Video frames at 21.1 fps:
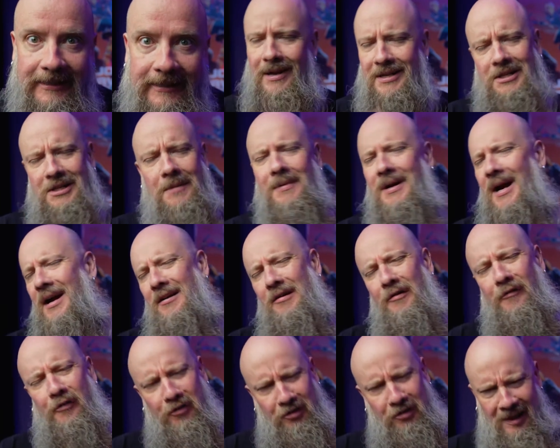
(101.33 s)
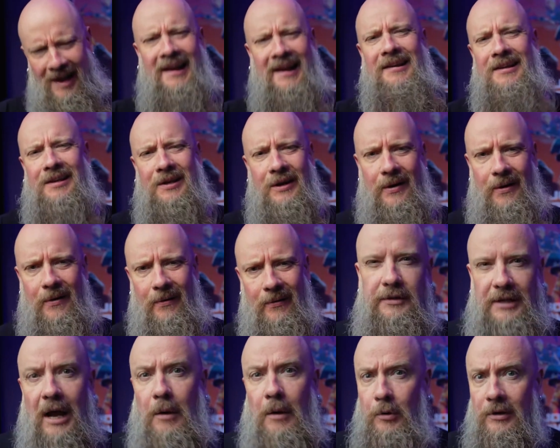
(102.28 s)
As some kind of thank you.
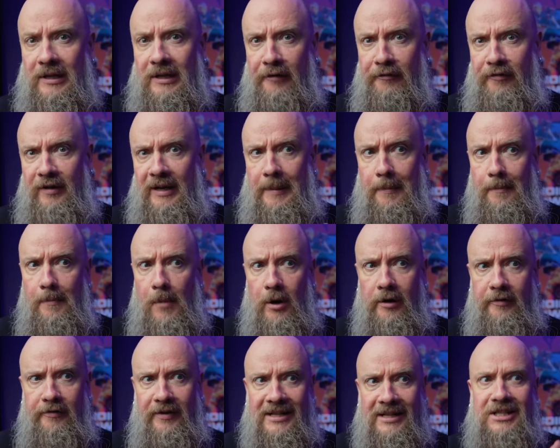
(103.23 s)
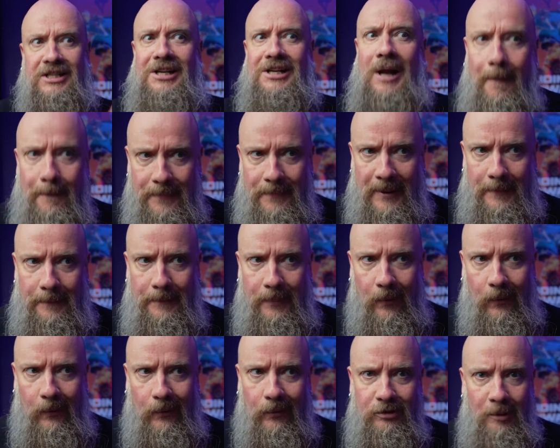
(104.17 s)
That would definitely motivate some people